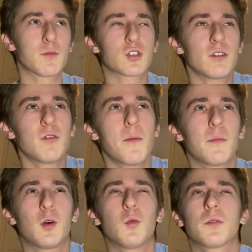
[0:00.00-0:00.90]
I'm trying to
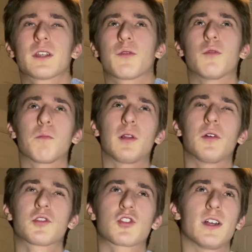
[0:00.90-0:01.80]
remember all the different
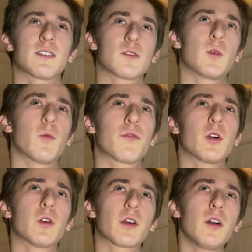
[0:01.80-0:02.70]
plot strands as well. We've
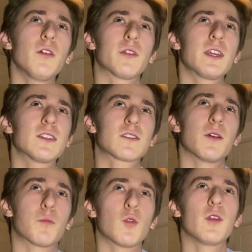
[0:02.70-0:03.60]
got
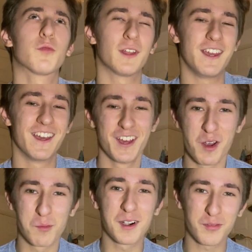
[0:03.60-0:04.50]
Carvanista
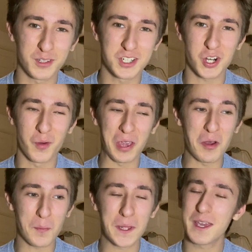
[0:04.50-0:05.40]
briefly showing
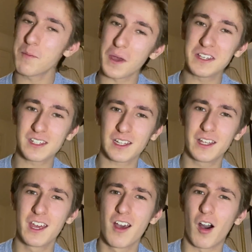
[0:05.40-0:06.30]
up, and it
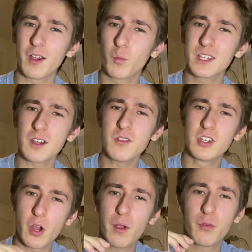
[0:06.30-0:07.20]
basically, we don't
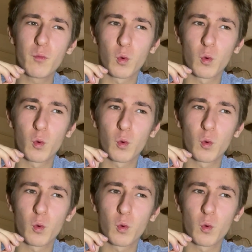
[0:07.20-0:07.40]
know if it